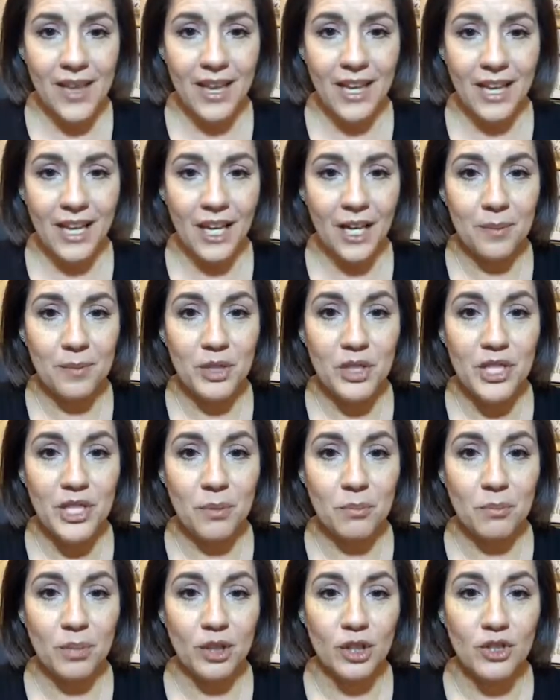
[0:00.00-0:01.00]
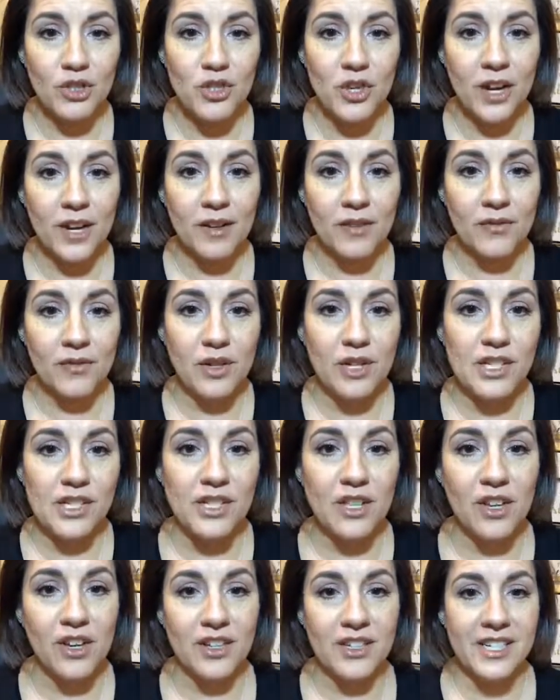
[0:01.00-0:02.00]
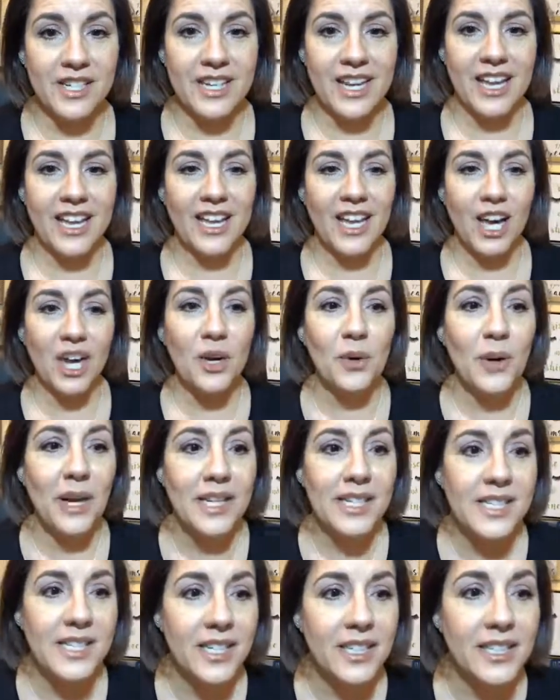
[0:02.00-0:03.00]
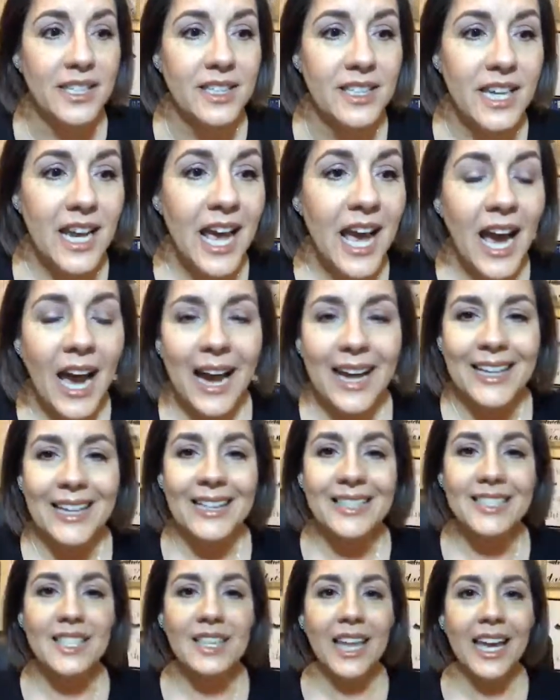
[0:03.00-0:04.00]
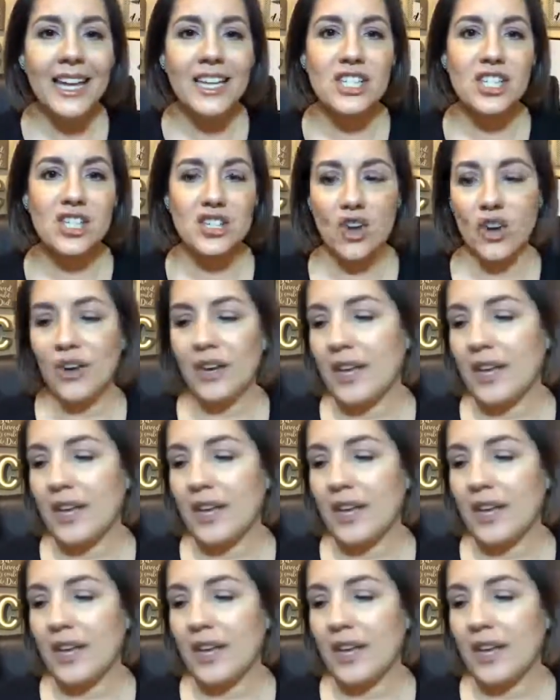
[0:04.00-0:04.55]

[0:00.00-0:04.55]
And you didn't blow dry it for as long today. Oh, I didn't? I need to start